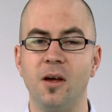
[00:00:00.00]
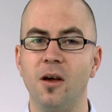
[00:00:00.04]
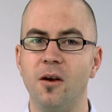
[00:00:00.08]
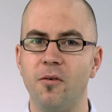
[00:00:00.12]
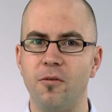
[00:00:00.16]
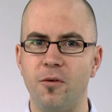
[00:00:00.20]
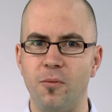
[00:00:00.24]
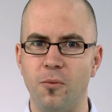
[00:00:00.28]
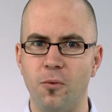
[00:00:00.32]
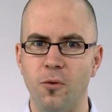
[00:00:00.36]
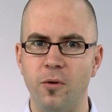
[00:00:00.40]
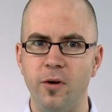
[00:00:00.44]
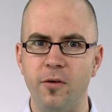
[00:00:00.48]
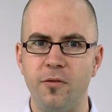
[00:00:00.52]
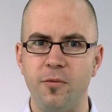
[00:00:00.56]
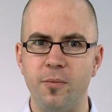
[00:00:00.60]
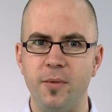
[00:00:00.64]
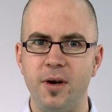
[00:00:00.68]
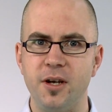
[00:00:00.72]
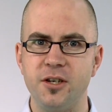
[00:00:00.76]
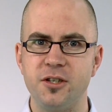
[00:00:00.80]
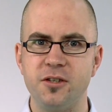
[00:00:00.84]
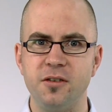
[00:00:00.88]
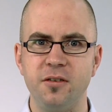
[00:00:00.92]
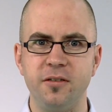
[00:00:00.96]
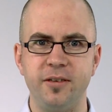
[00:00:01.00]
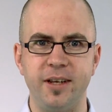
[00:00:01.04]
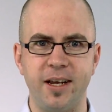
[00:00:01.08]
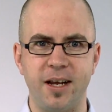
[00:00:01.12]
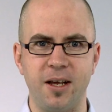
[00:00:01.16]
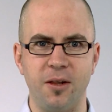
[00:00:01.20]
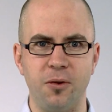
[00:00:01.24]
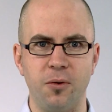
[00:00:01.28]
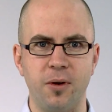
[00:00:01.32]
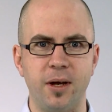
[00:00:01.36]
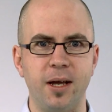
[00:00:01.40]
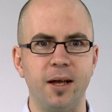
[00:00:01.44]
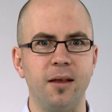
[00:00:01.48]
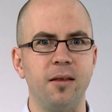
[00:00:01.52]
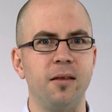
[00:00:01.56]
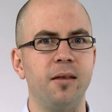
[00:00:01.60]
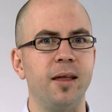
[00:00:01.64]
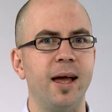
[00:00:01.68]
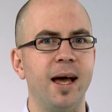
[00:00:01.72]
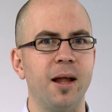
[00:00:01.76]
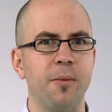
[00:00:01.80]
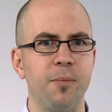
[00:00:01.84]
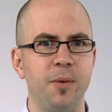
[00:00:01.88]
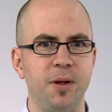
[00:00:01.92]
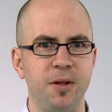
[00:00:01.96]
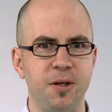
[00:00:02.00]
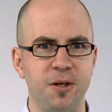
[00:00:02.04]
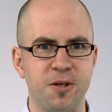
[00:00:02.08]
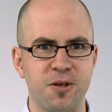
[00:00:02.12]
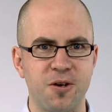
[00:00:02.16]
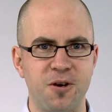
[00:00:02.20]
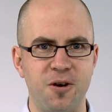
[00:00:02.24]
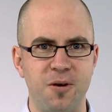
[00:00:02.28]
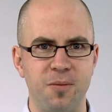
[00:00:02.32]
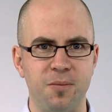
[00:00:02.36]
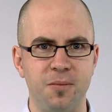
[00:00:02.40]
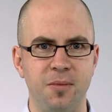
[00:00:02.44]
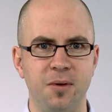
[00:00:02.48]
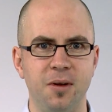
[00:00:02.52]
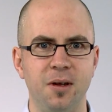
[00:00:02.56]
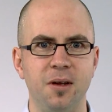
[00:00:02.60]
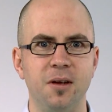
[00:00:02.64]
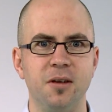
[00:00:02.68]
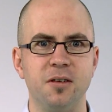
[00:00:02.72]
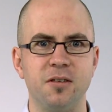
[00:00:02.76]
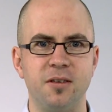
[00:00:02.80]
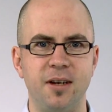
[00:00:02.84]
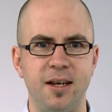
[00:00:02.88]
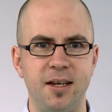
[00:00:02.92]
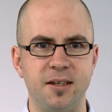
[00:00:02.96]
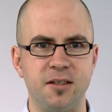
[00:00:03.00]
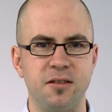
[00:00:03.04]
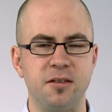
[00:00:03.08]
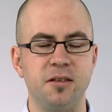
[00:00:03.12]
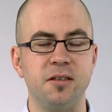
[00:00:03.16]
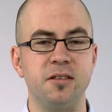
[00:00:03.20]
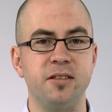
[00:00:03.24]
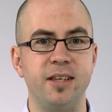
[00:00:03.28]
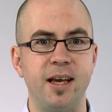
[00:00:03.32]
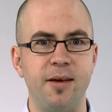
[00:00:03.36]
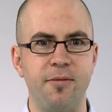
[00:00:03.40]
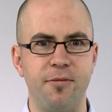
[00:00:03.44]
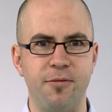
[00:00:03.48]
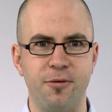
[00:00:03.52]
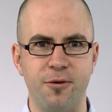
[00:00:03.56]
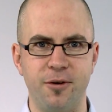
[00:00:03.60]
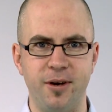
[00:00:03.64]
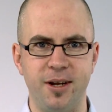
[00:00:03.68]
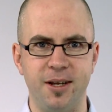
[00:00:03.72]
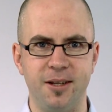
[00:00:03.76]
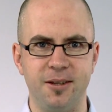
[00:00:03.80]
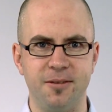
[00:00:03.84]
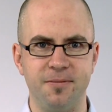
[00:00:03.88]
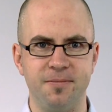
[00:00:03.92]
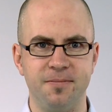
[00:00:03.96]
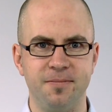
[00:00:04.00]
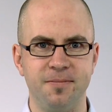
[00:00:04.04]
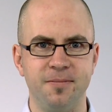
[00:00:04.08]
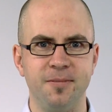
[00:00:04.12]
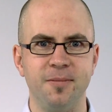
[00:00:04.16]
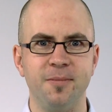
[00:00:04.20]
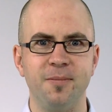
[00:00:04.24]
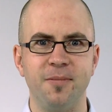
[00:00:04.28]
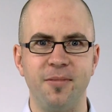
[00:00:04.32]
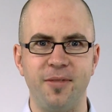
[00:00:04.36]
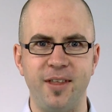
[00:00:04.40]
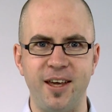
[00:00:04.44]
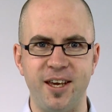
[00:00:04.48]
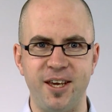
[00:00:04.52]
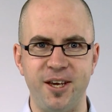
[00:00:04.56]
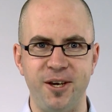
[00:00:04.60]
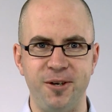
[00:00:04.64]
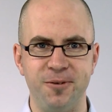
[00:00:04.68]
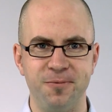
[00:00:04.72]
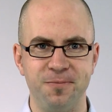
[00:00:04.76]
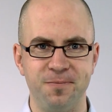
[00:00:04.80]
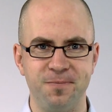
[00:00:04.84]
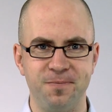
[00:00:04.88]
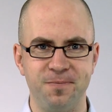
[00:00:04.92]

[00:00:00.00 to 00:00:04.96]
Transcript: For more information, take a look at atmel.com slash sam4l. Thank you.